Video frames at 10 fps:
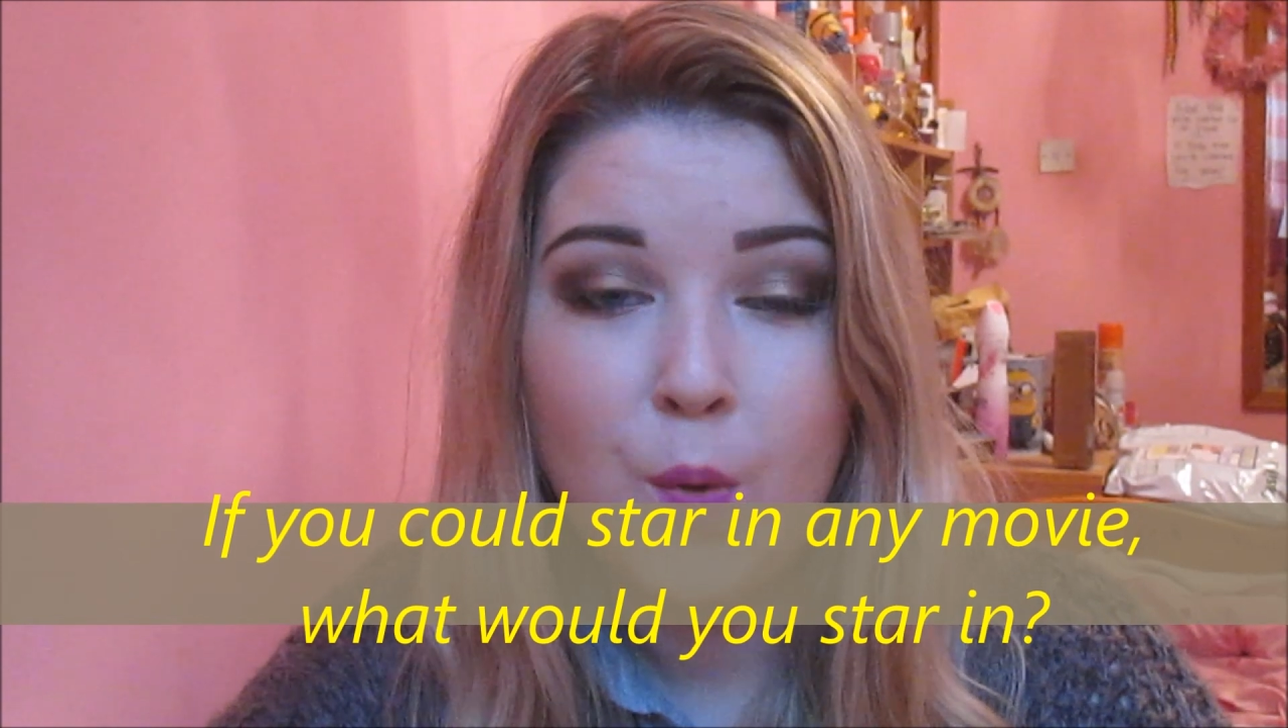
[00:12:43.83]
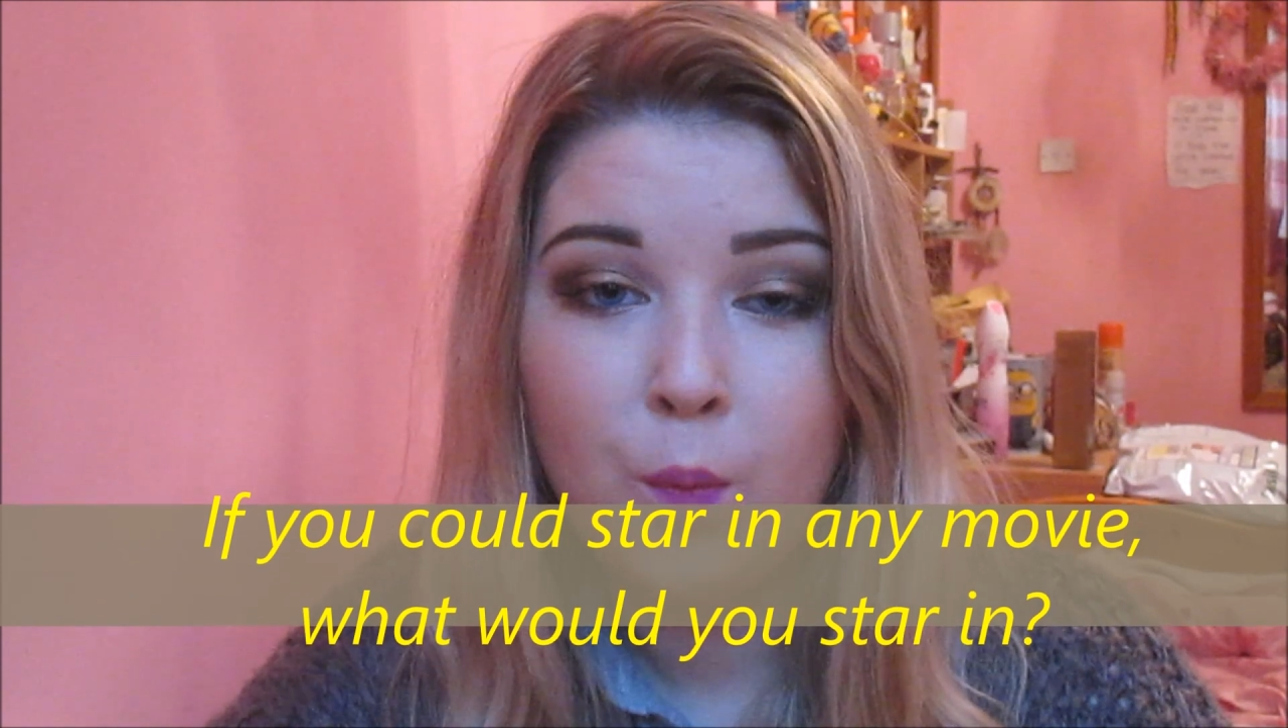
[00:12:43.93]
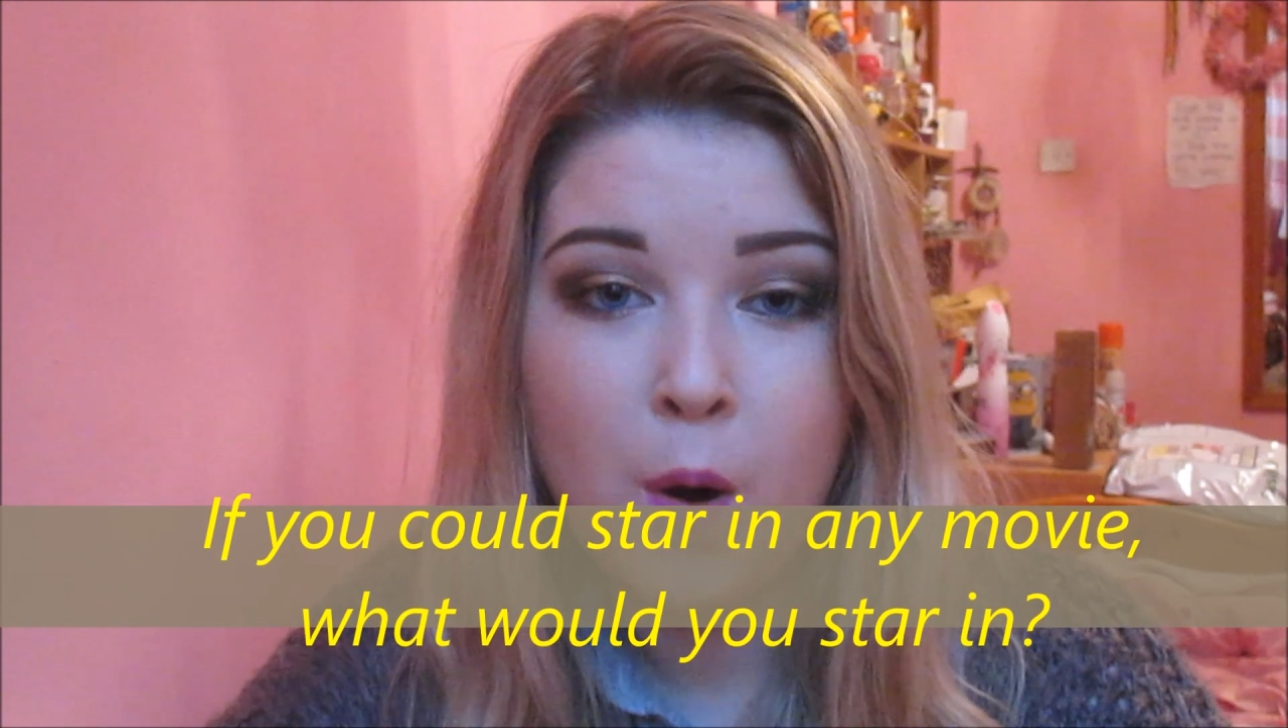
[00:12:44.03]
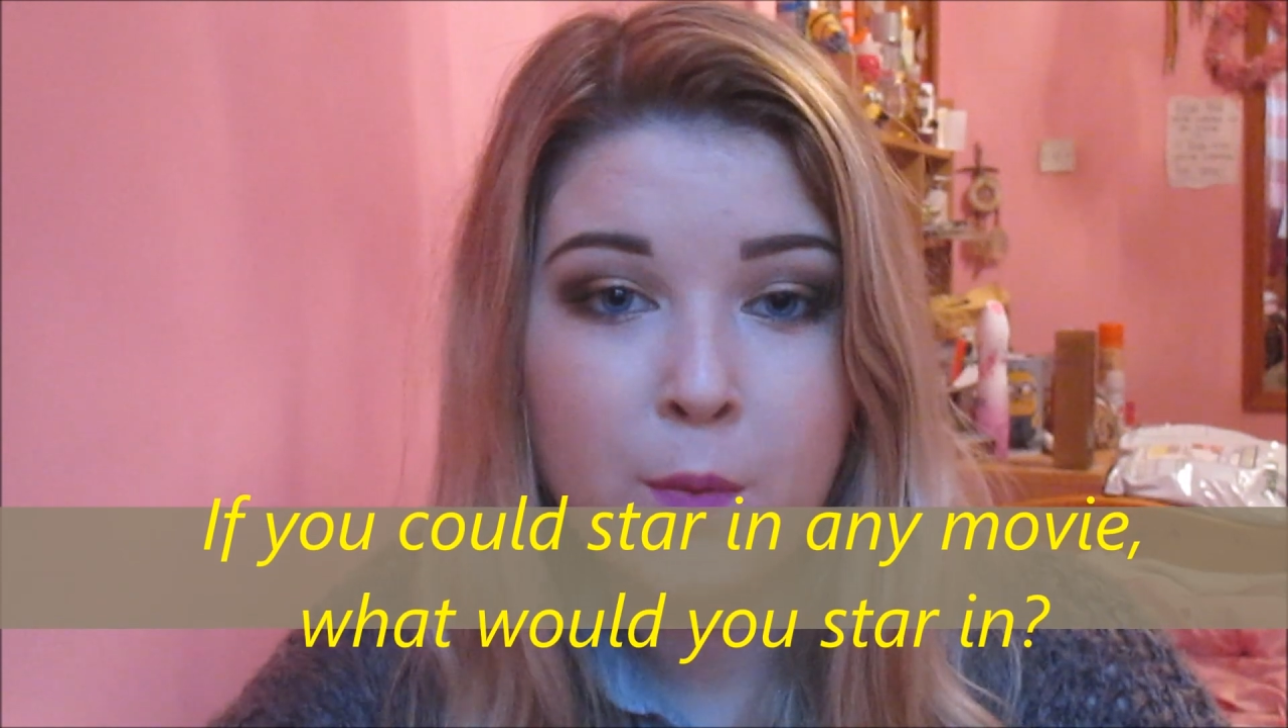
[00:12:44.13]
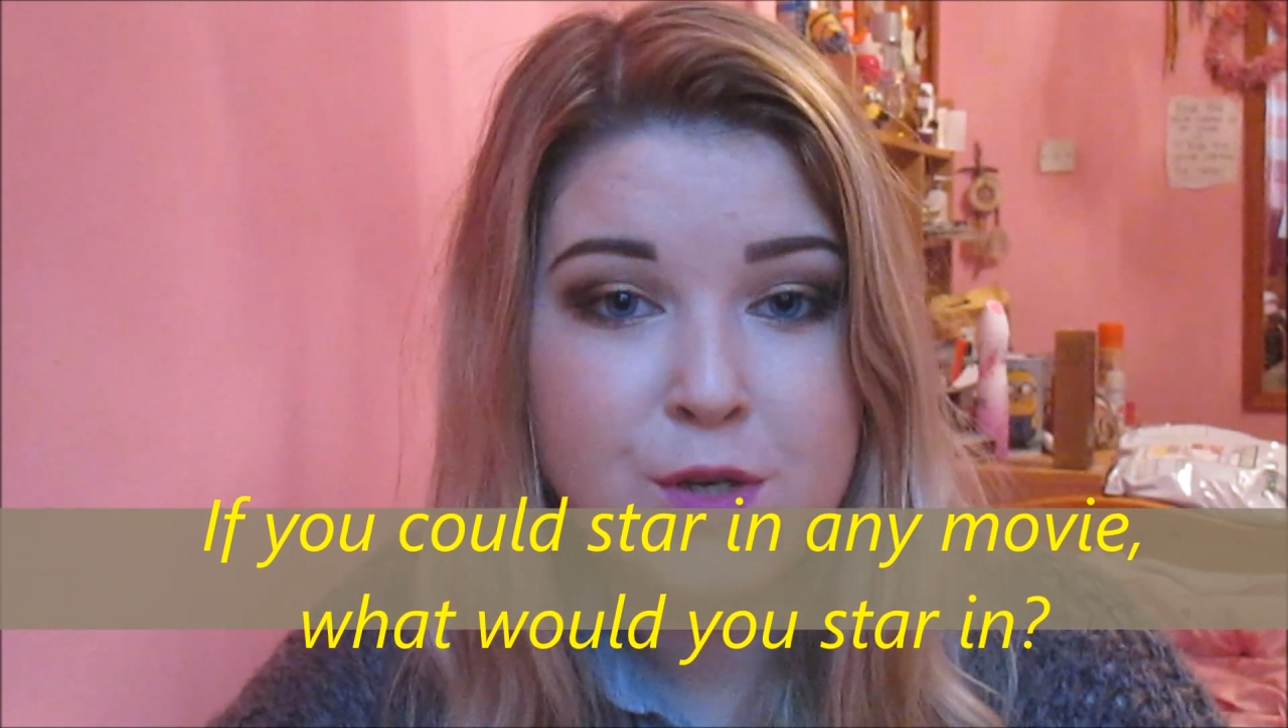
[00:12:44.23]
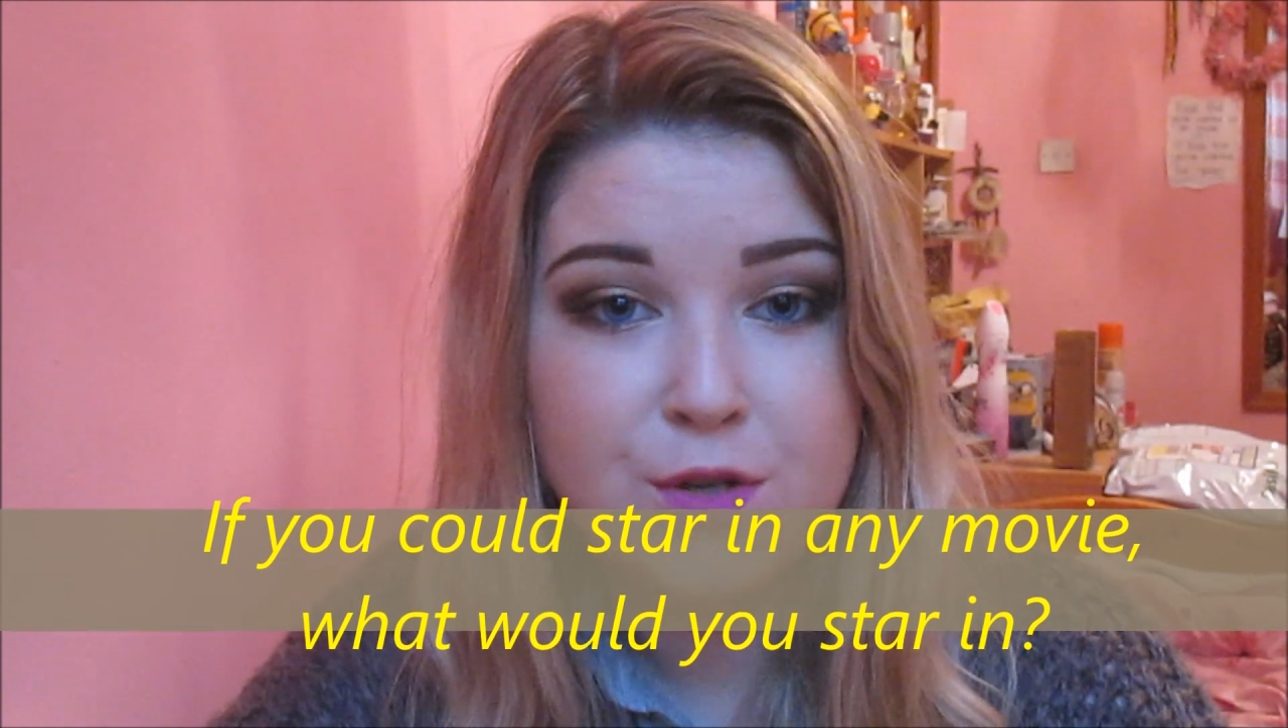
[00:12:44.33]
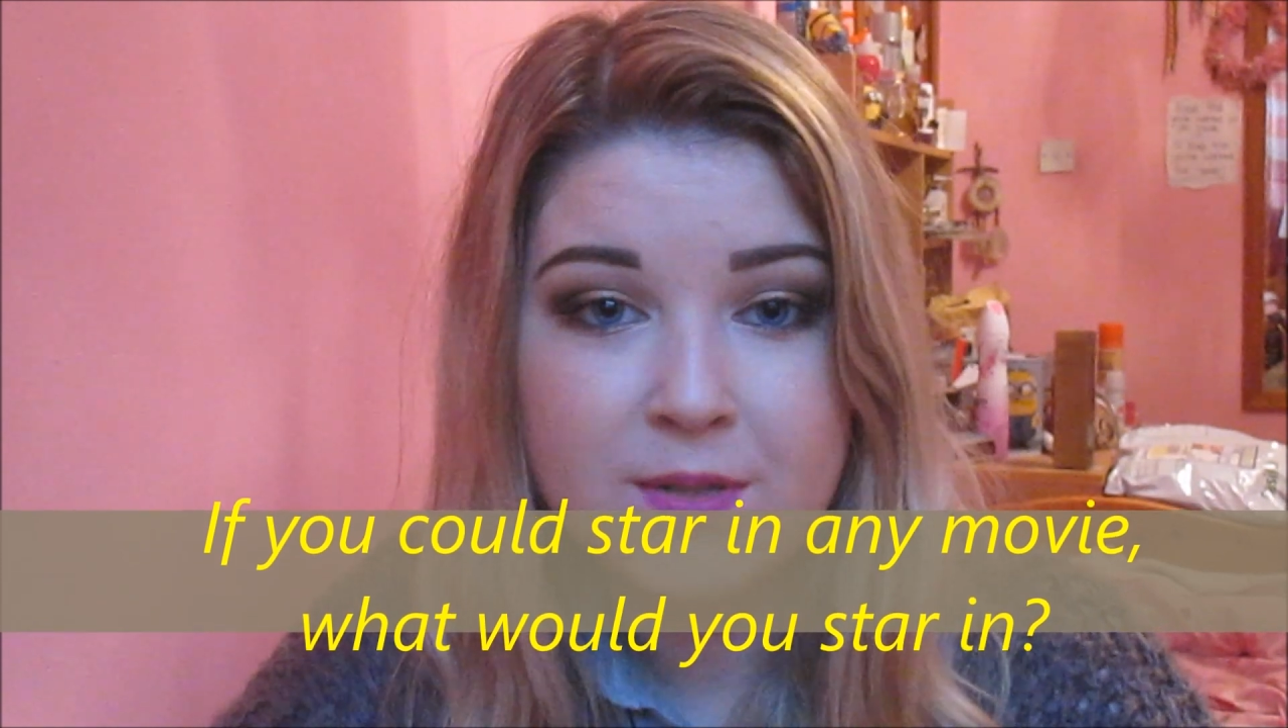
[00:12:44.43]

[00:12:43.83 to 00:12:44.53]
what would you